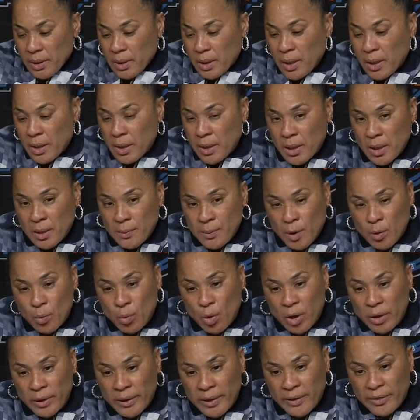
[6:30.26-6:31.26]
Her
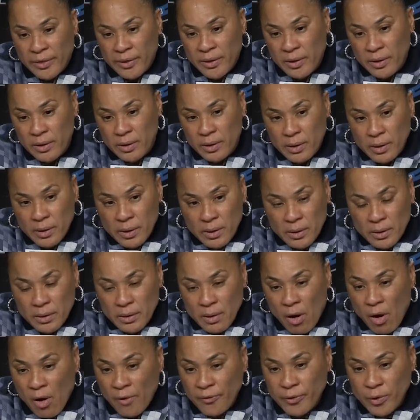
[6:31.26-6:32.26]
work ethic
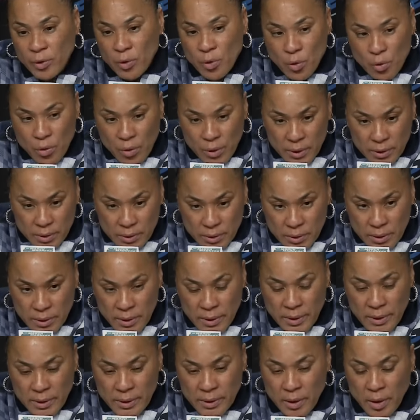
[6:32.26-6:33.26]
off the court
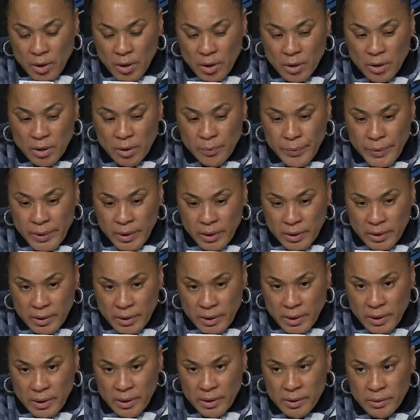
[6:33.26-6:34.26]
and her
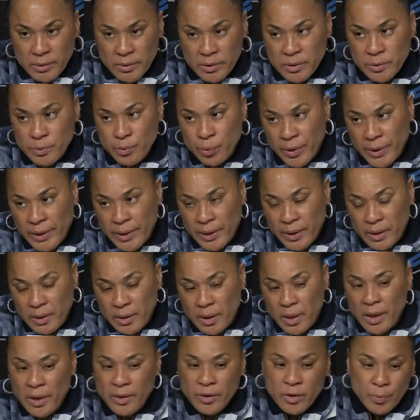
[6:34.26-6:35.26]
ability to
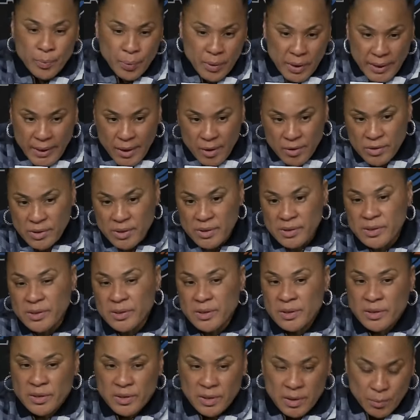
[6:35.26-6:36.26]
bring other players into
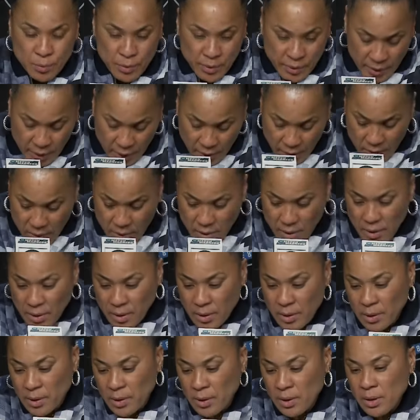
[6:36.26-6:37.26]
the gym with her
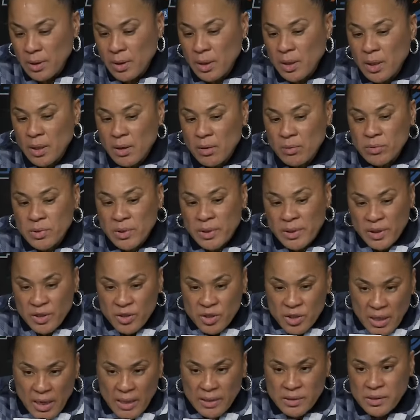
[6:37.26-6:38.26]
to get
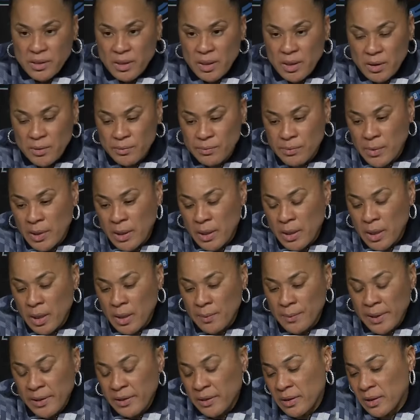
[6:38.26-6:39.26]
shots up.
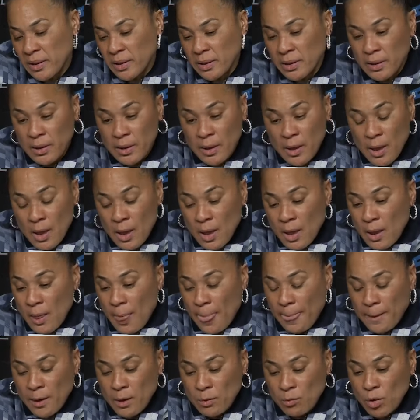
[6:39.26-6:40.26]
I think
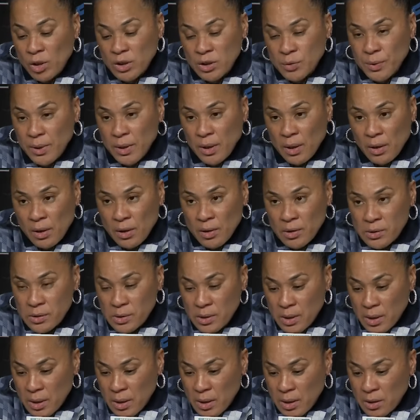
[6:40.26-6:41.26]
once we
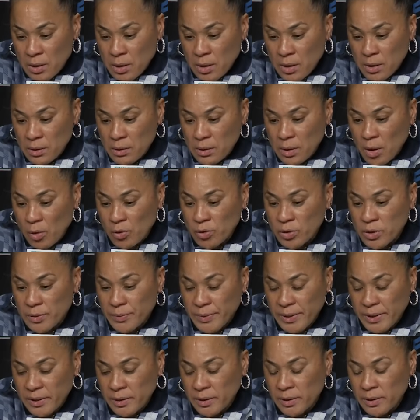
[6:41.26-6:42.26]
lost Coach
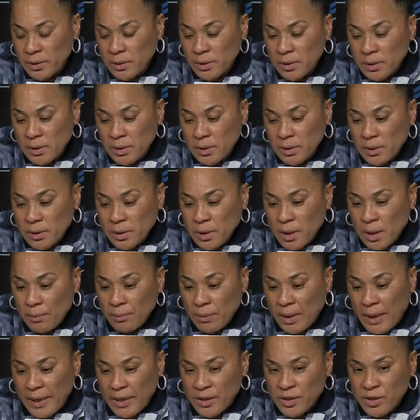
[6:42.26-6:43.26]
Schmill
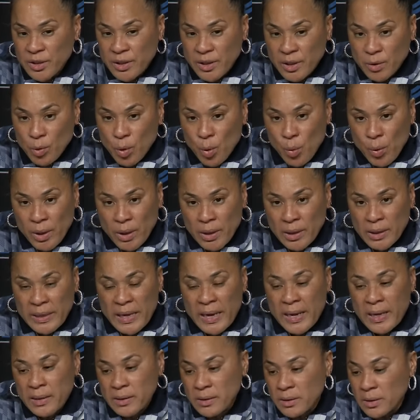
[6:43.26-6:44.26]
last year, we went and
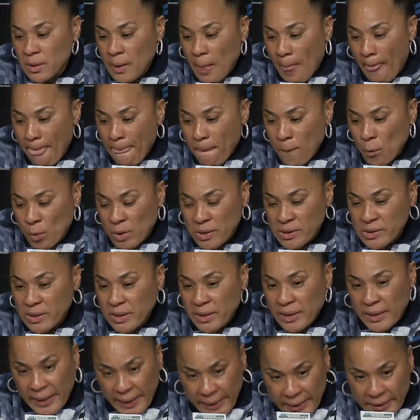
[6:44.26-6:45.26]
got
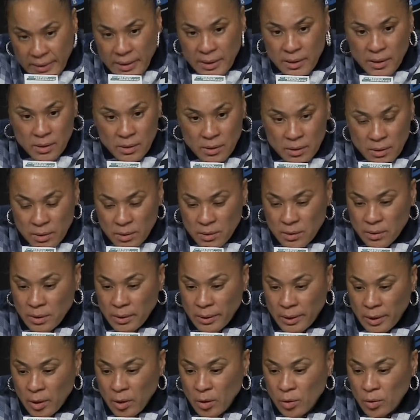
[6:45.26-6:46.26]
Winston Gandy,
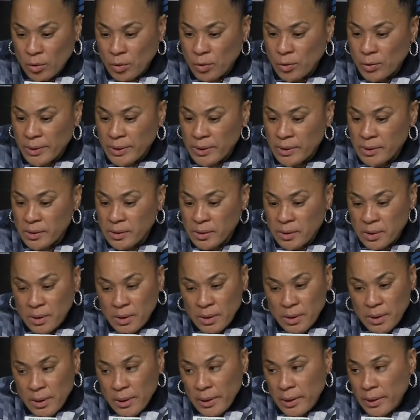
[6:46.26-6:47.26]
you know, who is,
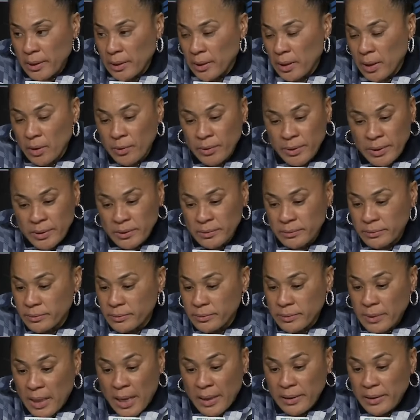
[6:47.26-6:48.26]
you know,
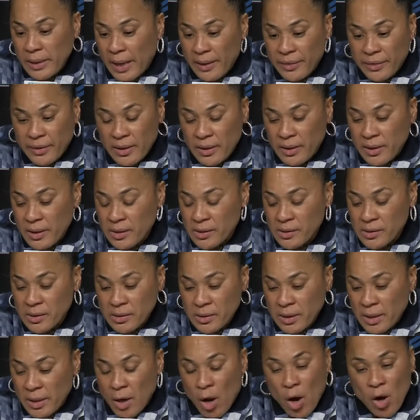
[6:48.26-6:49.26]
I think he's
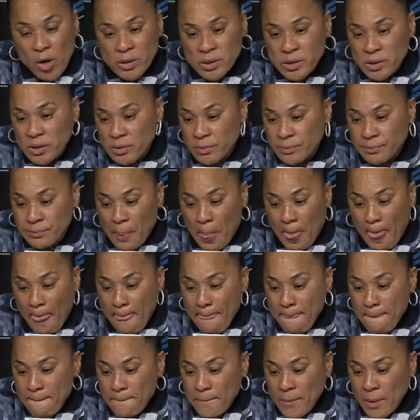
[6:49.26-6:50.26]
an awesome
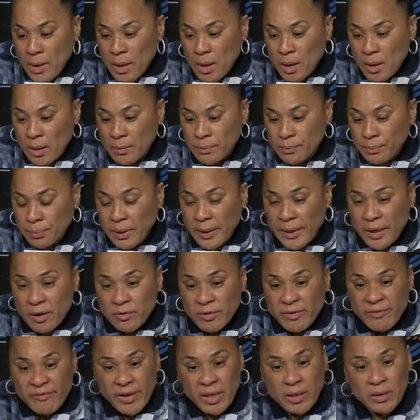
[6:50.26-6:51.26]
player
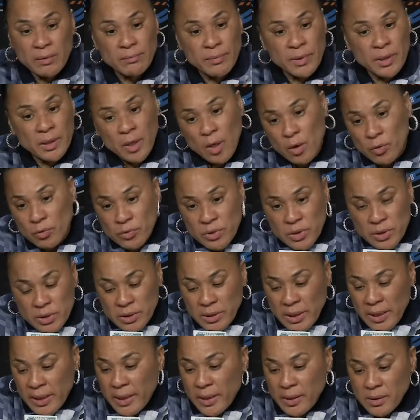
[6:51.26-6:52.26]
development
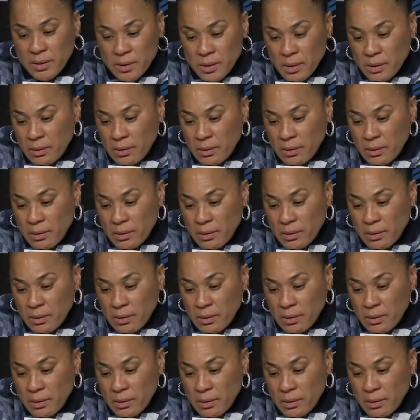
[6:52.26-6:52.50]
coach that